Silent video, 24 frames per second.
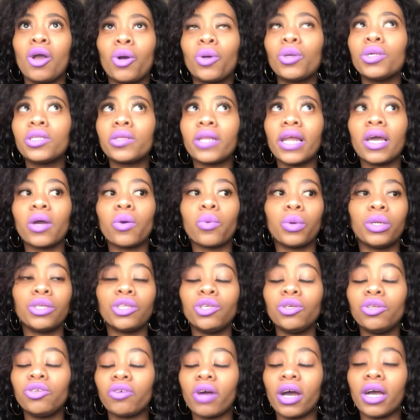because like
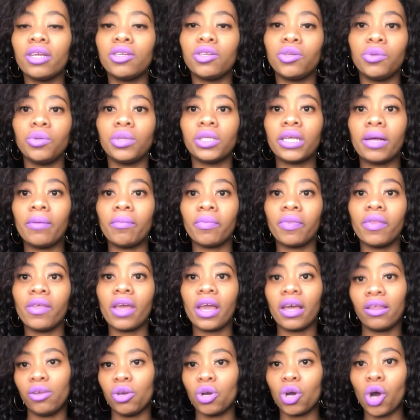once you try and do something
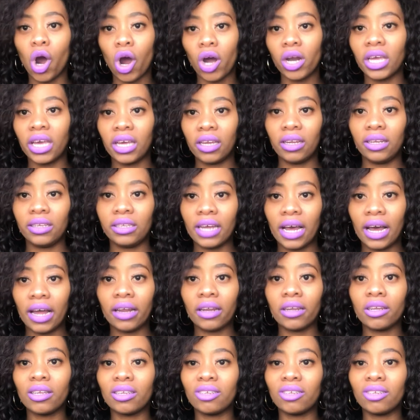and you can't get it done,